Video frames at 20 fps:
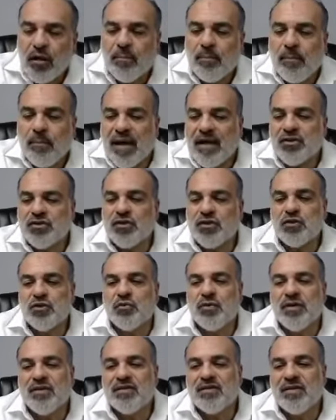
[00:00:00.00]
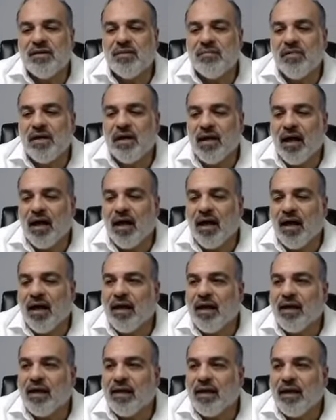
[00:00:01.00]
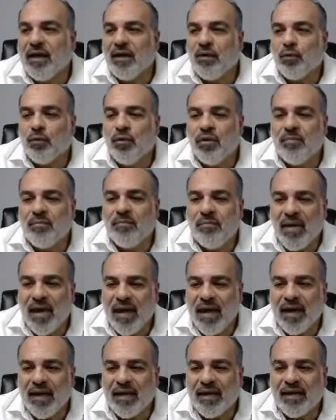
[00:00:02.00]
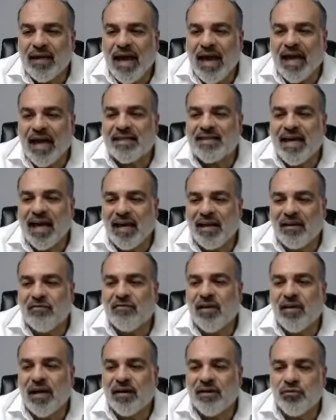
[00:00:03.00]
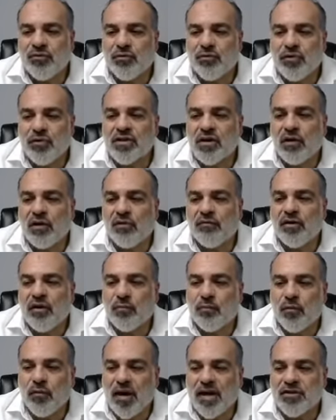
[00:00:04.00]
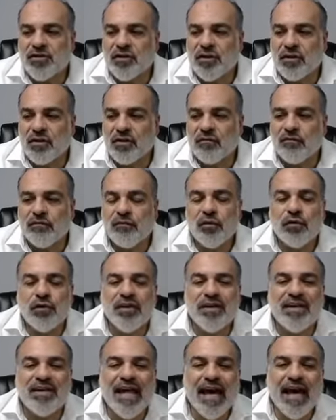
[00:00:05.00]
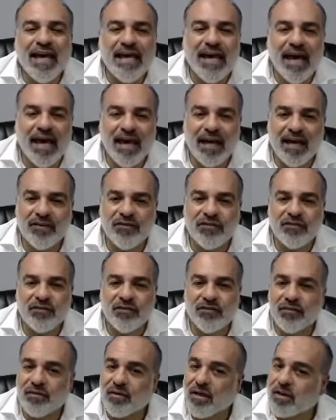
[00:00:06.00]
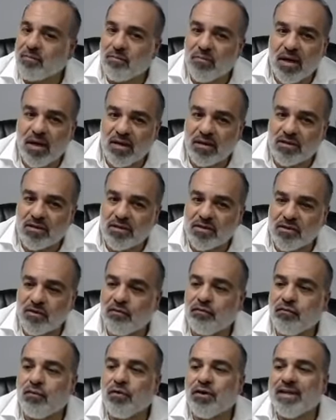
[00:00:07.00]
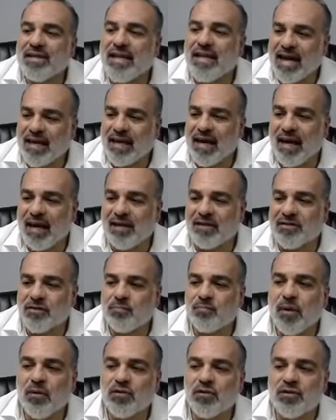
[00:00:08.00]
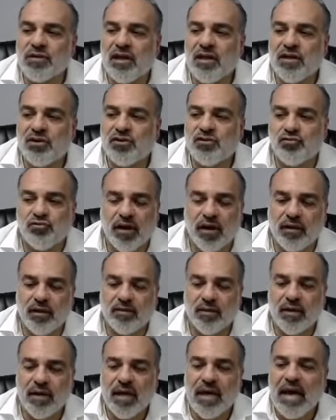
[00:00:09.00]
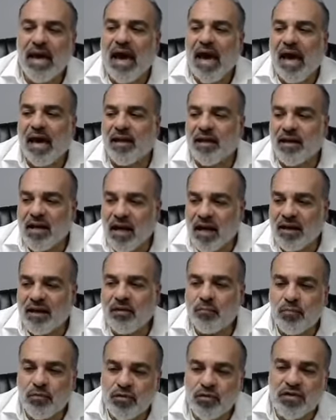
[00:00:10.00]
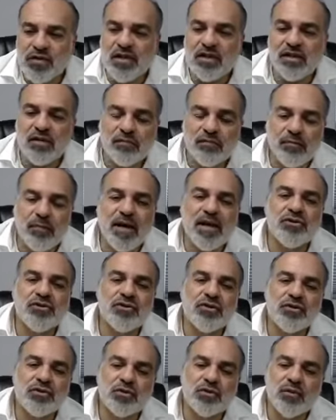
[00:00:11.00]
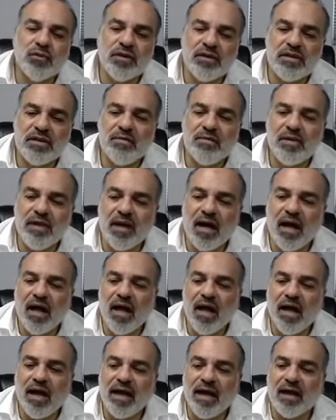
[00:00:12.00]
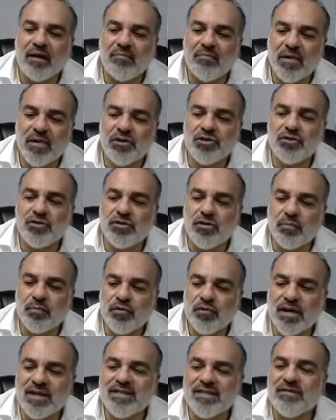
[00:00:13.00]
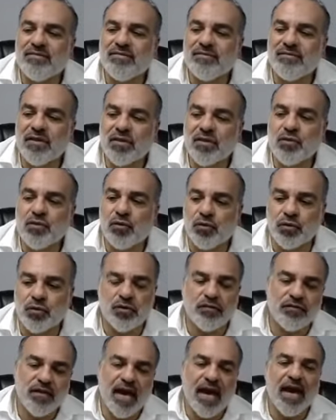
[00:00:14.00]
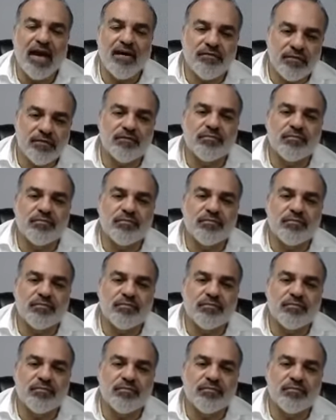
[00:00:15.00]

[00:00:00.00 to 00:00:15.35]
patients with TBI remain at elevated risk of depression for decades, not months, for decades post-injury. Yeah. And 90% of patients with TBI and major depressive disorder, so if they have,